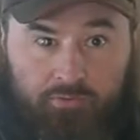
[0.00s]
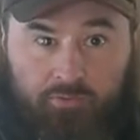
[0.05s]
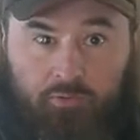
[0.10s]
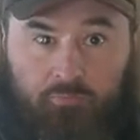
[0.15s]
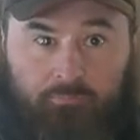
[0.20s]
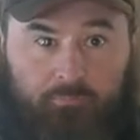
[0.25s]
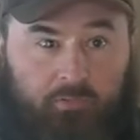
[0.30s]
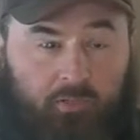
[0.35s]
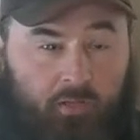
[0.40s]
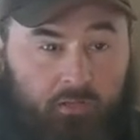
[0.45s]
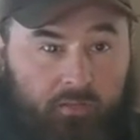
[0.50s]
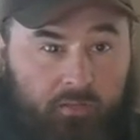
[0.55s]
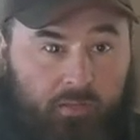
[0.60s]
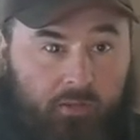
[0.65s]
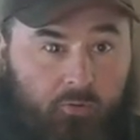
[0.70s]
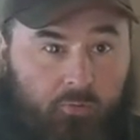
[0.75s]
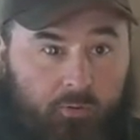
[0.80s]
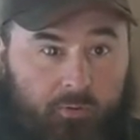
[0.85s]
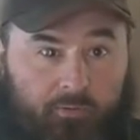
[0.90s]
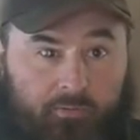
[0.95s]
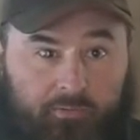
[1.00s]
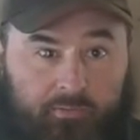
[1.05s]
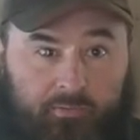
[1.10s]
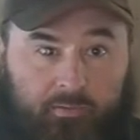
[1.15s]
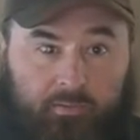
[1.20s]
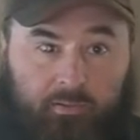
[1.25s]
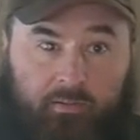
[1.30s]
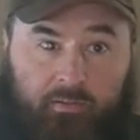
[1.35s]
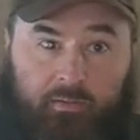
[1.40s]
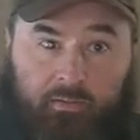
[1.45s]
So calling it
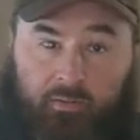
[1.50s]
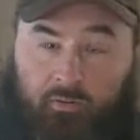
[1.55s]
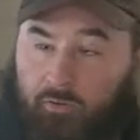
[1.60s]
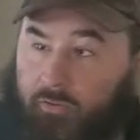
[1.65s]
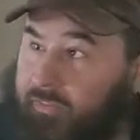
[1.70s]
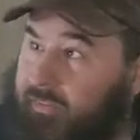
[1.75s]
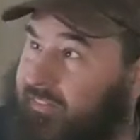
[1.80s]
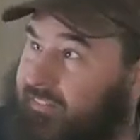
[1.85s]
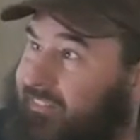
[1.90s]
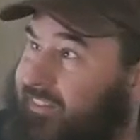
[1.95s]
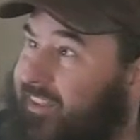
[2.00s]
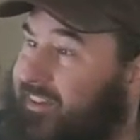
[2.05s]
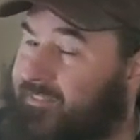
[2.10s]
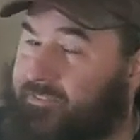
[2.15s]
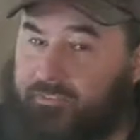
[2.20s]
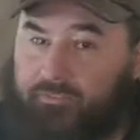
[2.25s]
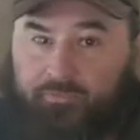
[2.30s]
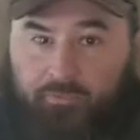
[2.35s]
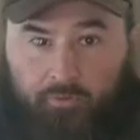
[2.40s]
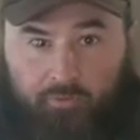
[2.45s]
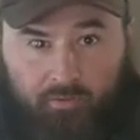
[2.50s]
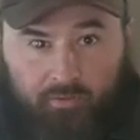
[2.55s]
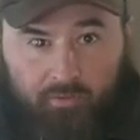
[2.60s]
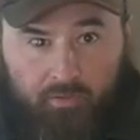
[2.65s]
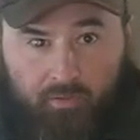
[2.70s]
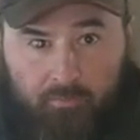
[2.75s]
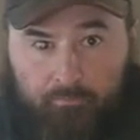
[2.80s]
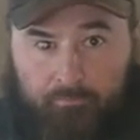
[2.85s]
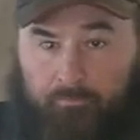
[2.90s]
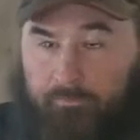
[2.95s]
quits. Only thing left for the
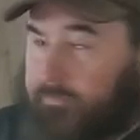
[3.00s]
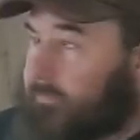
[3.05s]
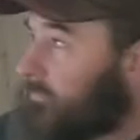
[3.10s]
uh,